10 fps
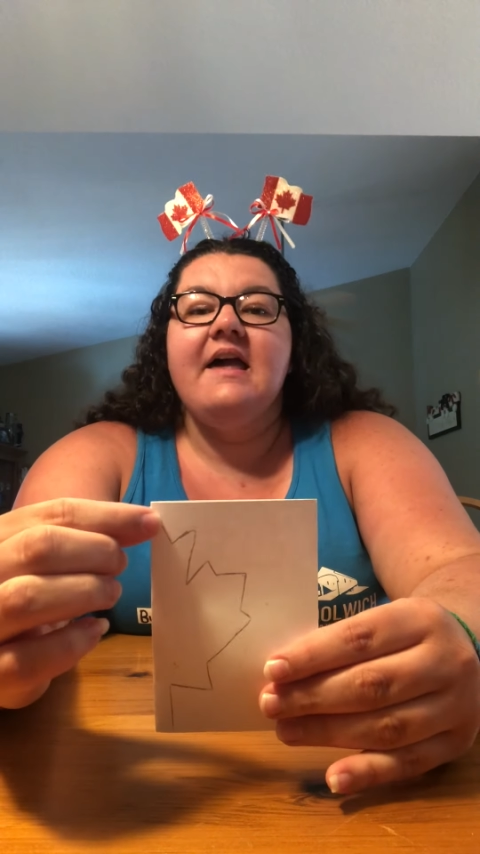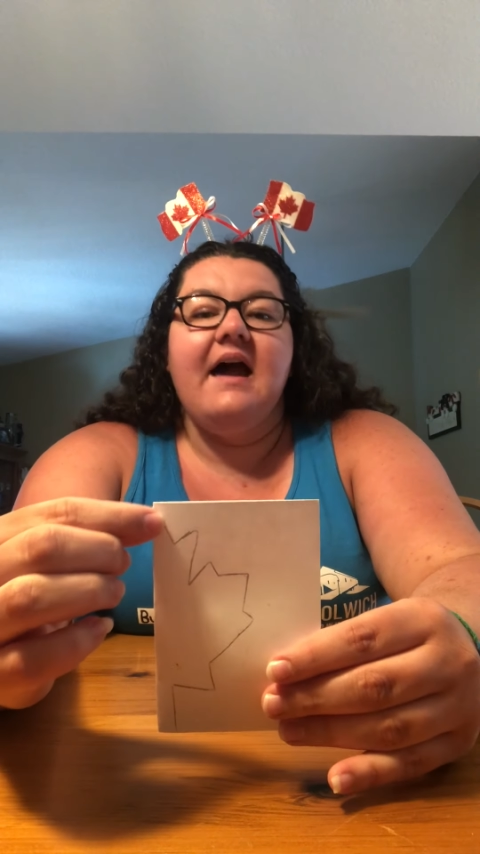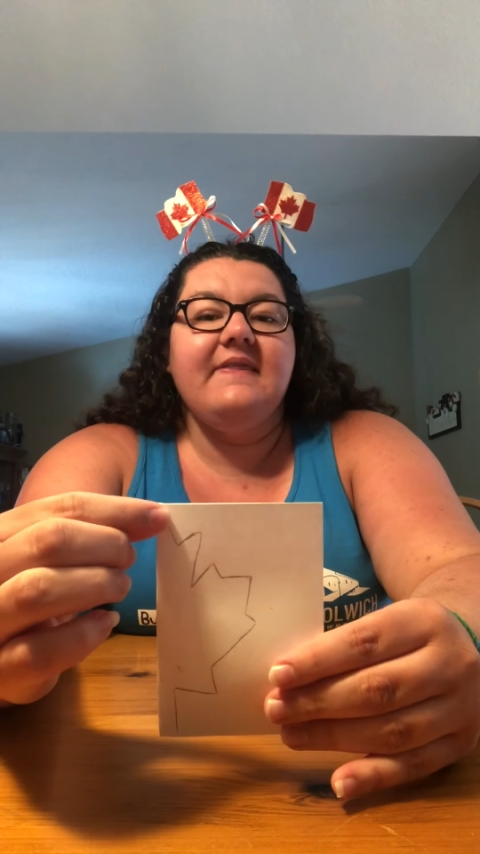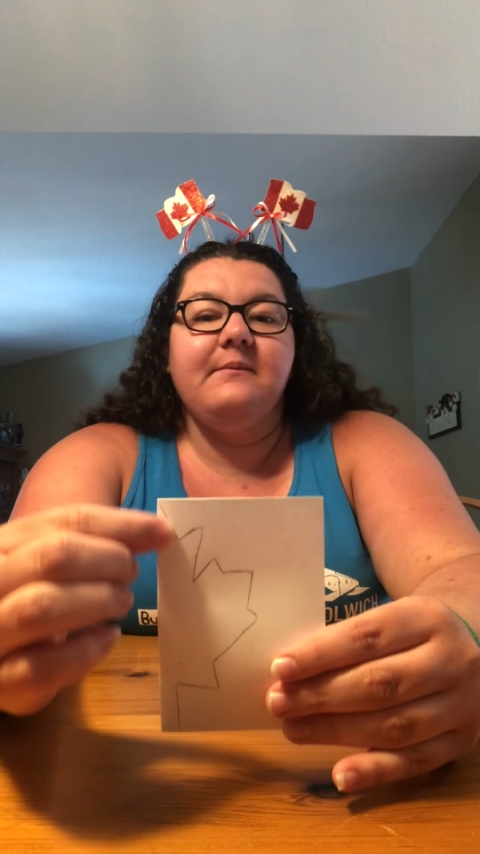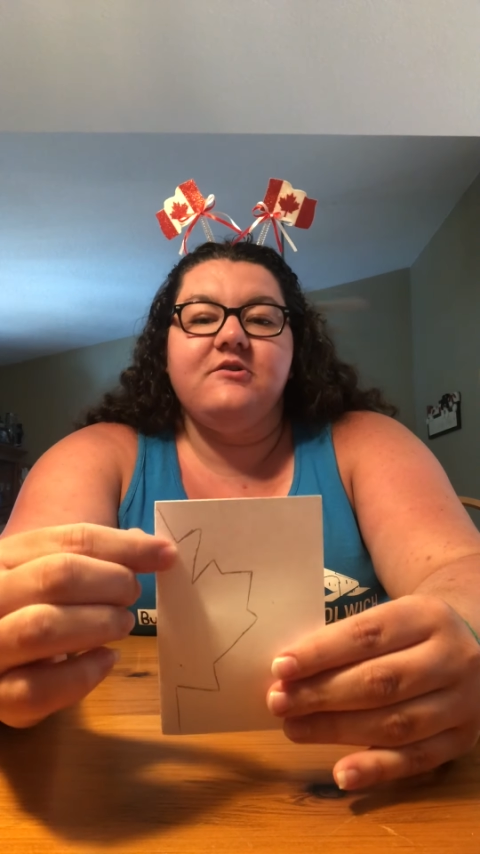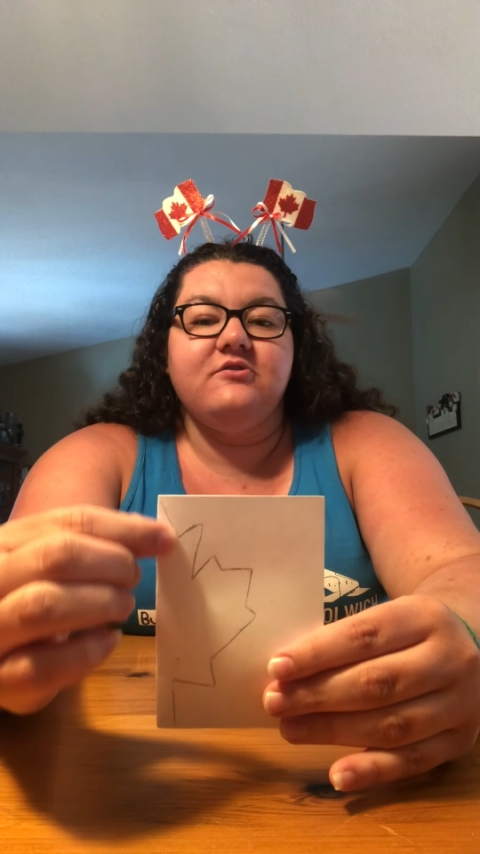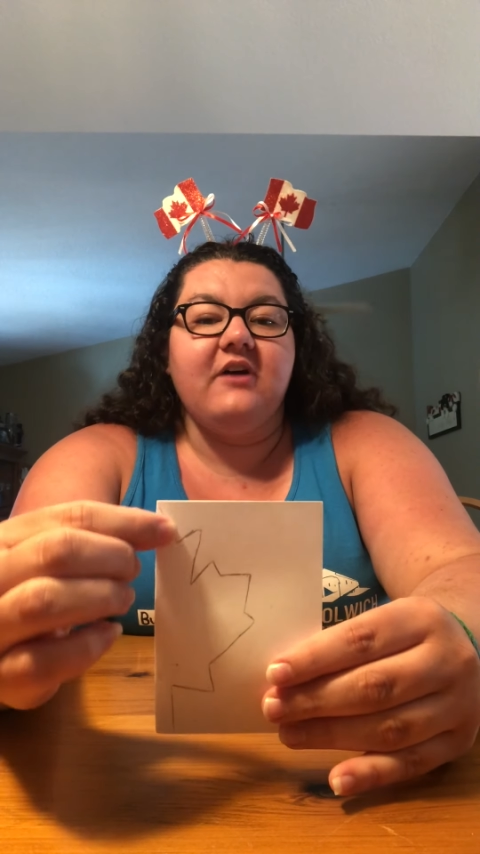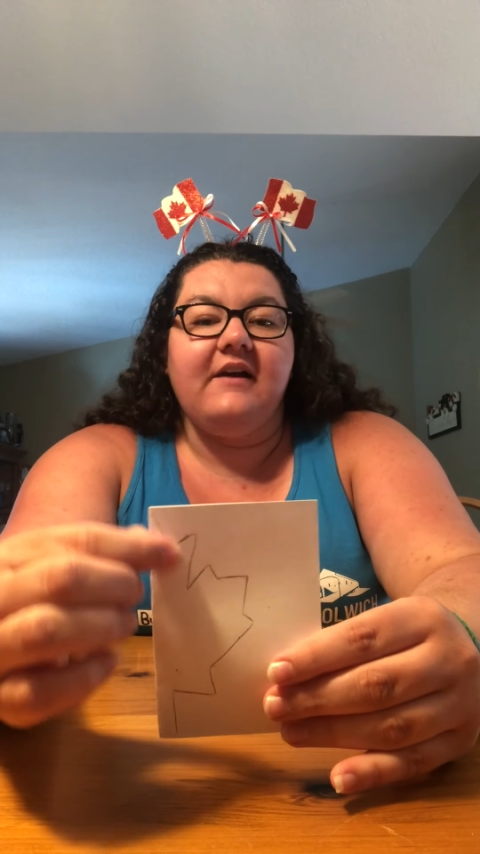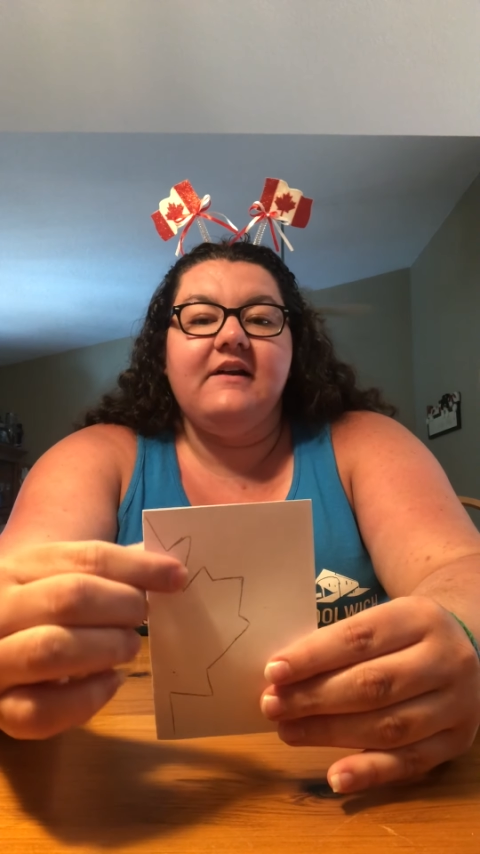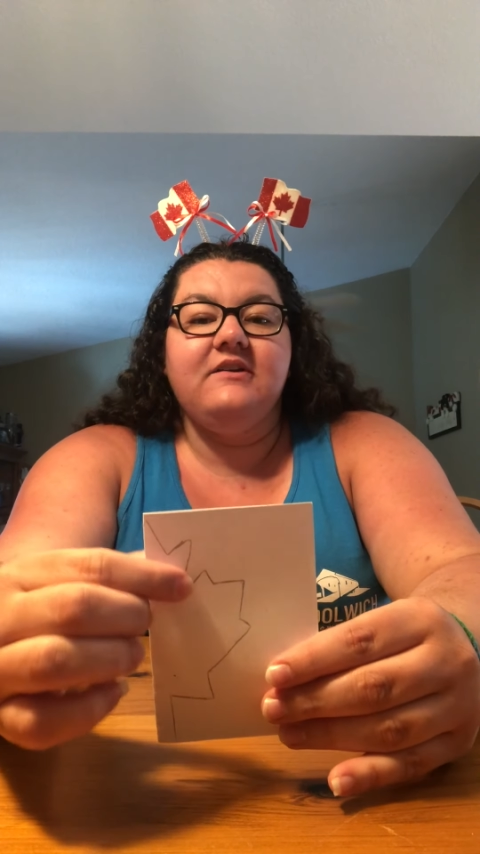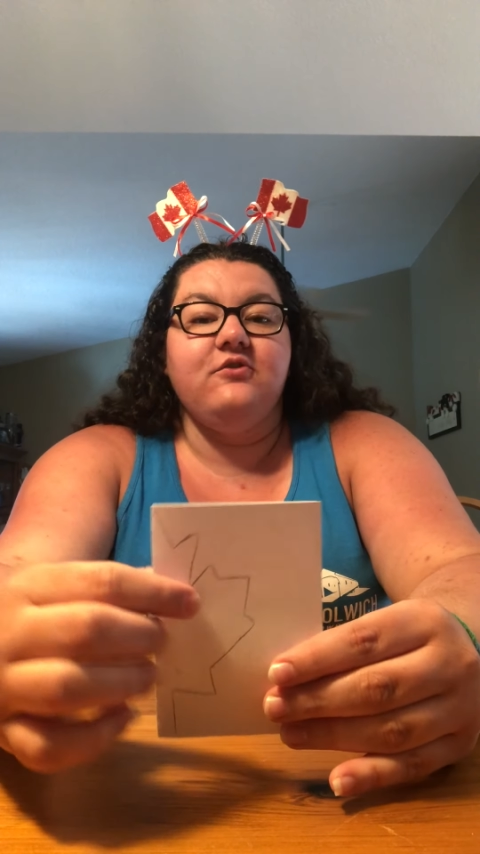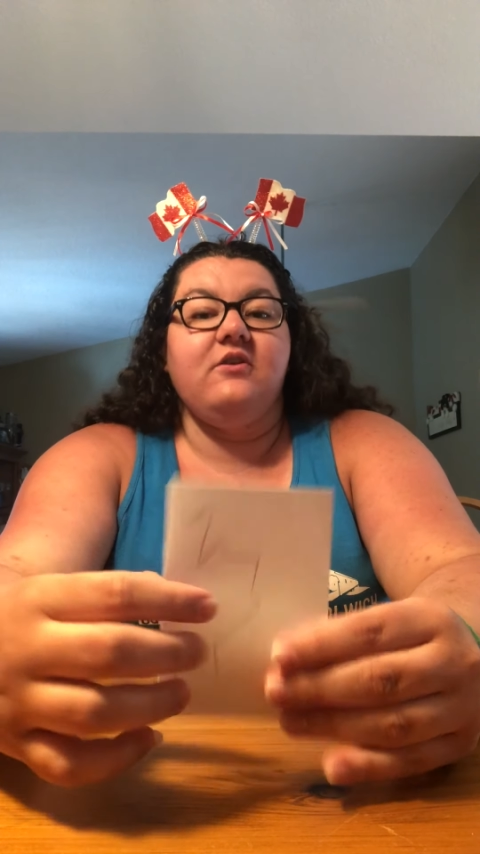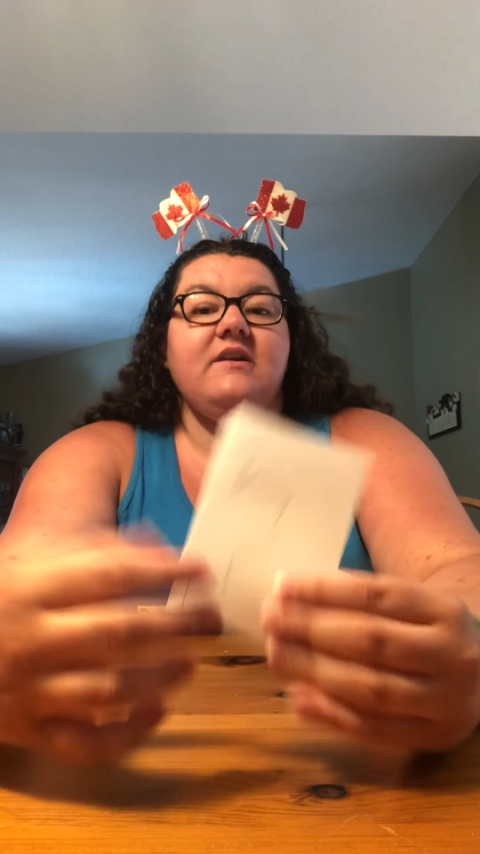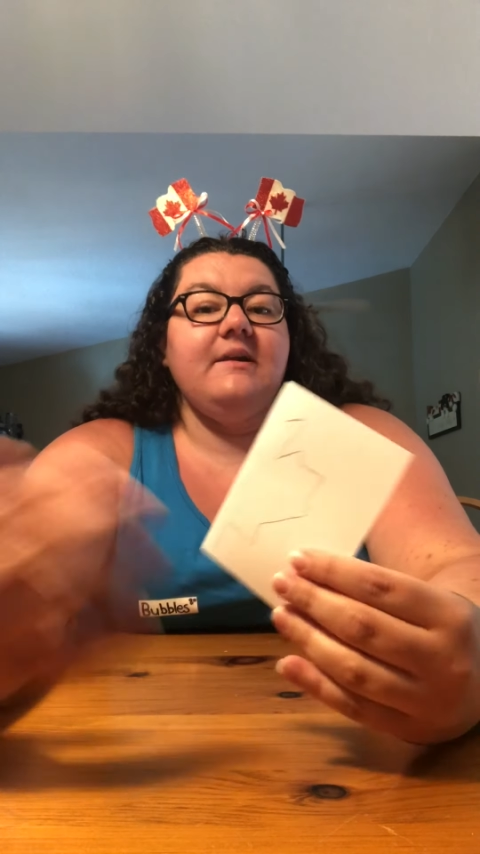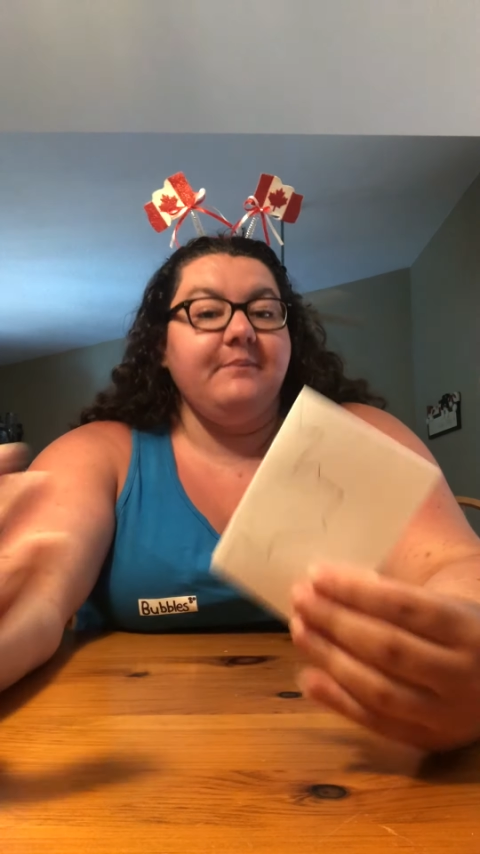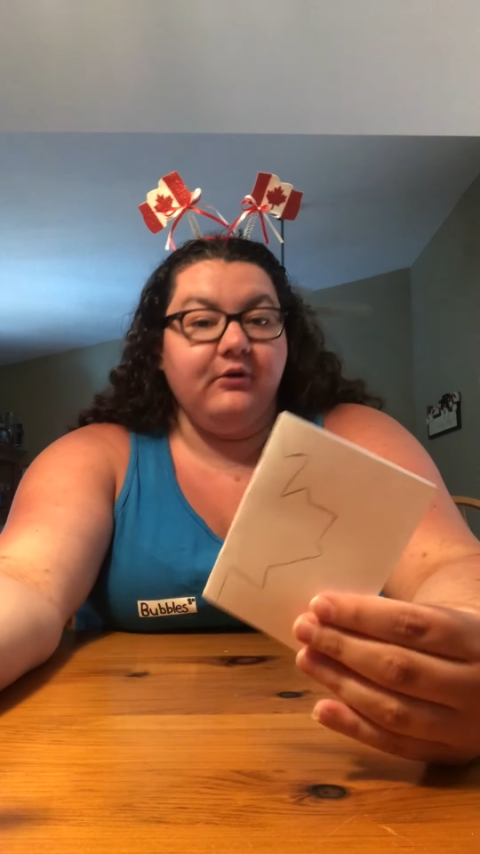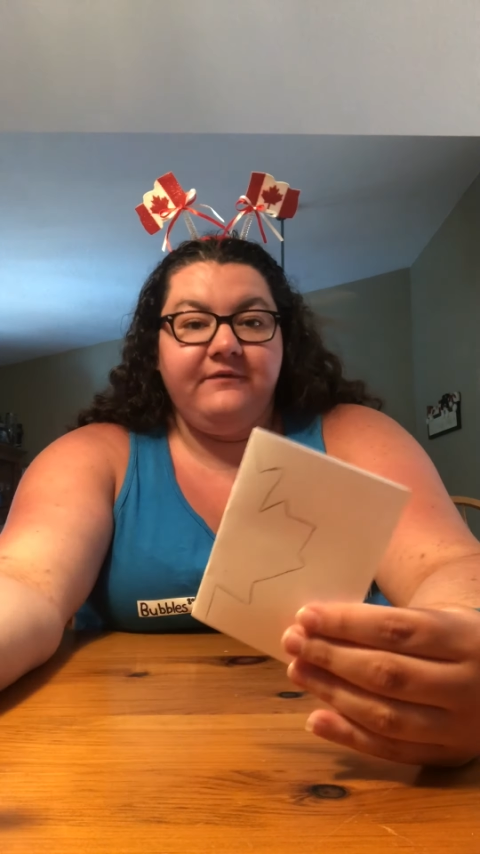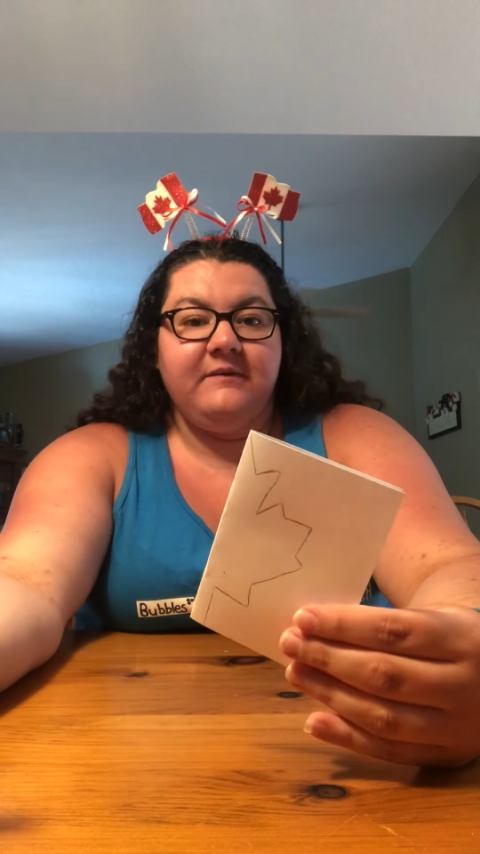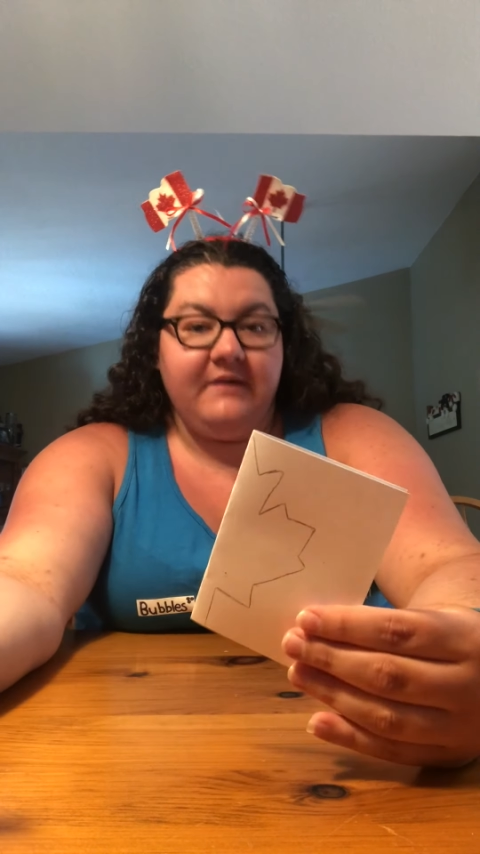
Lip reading: And then when you cut it, you're gonna get a perfect